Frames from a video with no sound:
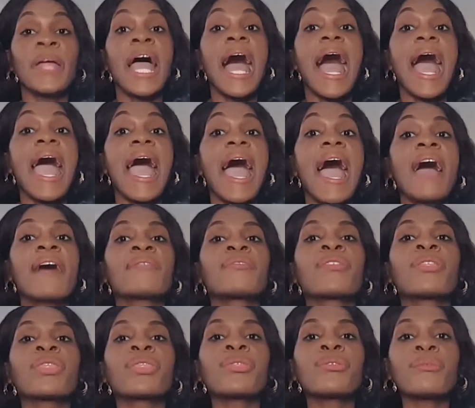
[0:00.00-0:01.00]
I
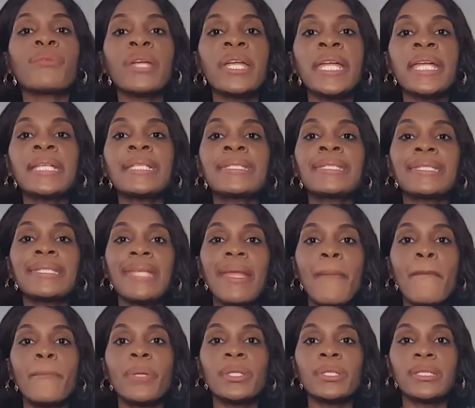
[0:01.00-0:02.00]
have 3
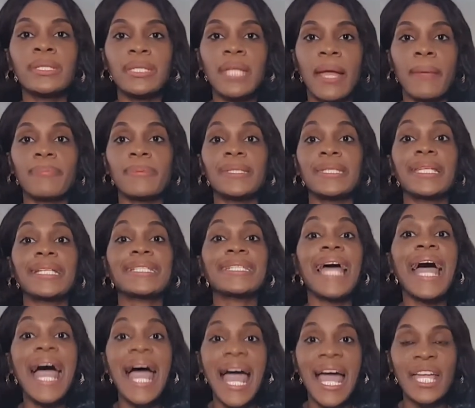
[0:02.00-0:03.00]
simple steps
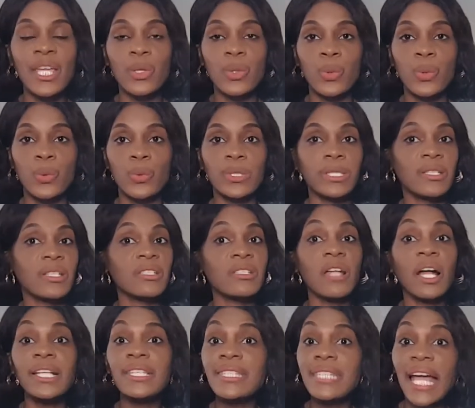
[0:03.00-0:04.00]
that I use. It's
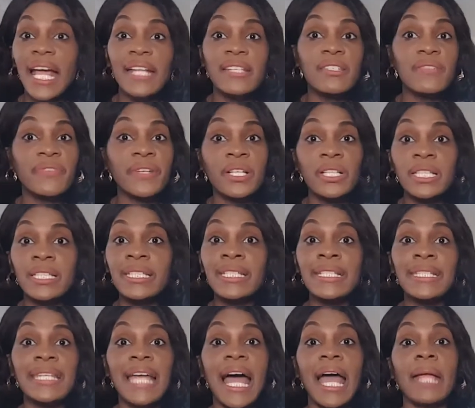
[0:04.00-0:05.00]
not scientifically
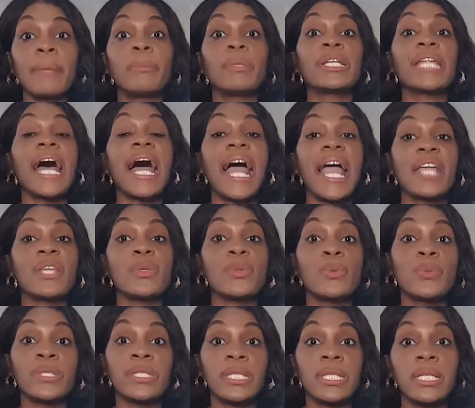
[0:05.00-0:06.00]
designed, but I
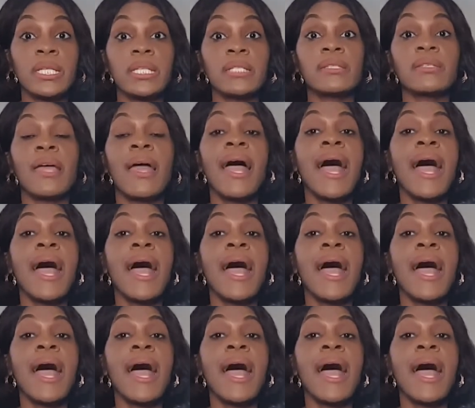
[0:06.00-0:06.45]
use these.